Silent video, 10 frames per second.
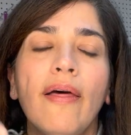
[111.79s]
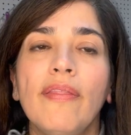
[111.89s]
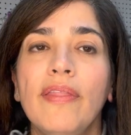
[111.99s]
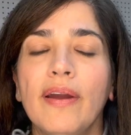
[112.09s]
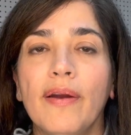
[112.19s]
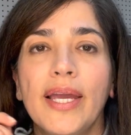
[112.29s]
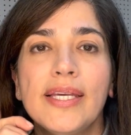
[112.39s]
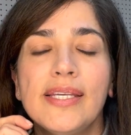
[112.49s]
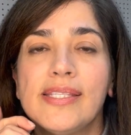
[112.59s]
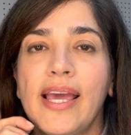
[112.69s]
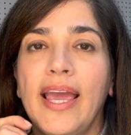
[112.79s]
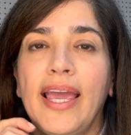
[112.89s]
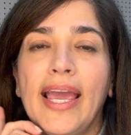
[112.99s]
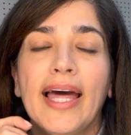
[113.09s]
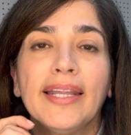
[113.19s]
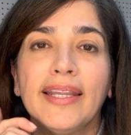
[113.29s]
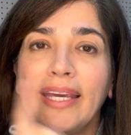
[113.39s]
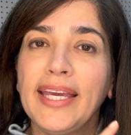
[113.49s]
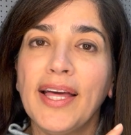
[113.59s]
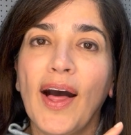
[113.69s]
There is a
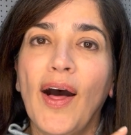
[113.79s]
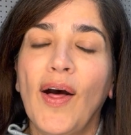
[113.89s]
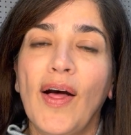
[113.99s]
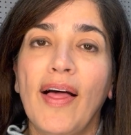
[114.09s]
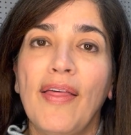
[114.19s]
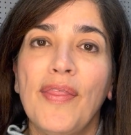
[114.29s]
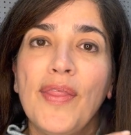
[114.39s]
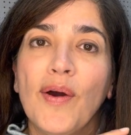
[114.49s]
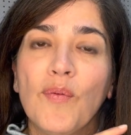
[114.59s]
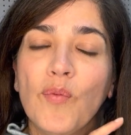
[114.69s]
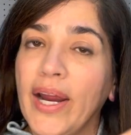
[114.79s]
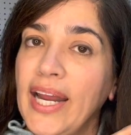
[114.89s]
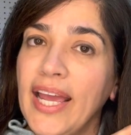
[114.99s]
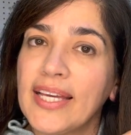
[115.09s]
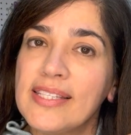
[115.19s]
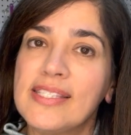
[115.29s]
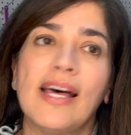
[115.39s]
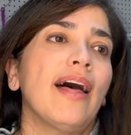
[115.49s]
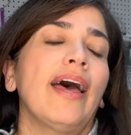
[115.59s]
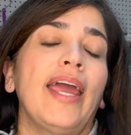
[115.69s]
link on the right hand
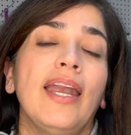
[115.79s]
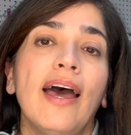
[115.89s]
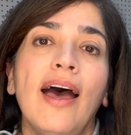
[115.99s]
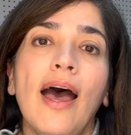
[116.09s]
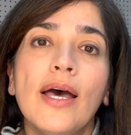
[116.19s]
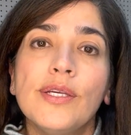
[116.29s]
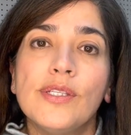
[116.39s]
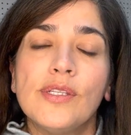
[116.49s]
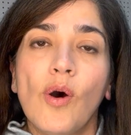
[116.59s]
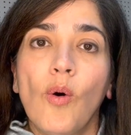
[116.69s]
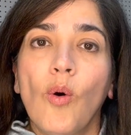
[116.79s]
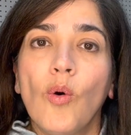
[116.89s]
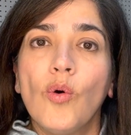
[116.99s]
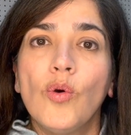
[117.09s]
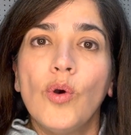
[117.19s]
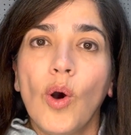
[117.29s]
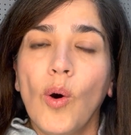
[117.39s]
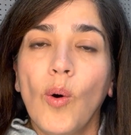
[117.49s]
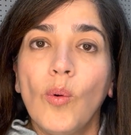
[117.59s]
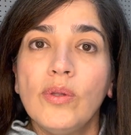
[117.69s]
side, so
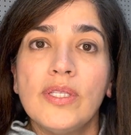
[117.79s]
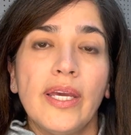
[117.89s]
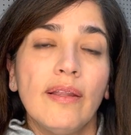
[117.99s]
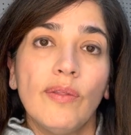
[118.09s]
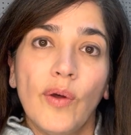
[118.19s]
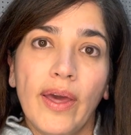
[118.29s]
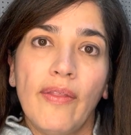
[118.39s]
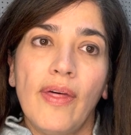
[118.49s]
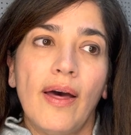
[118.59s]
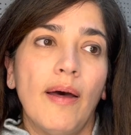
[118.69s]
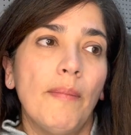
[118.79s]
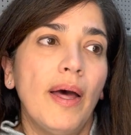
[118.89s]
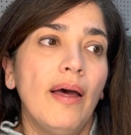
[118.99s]
go take a look at them.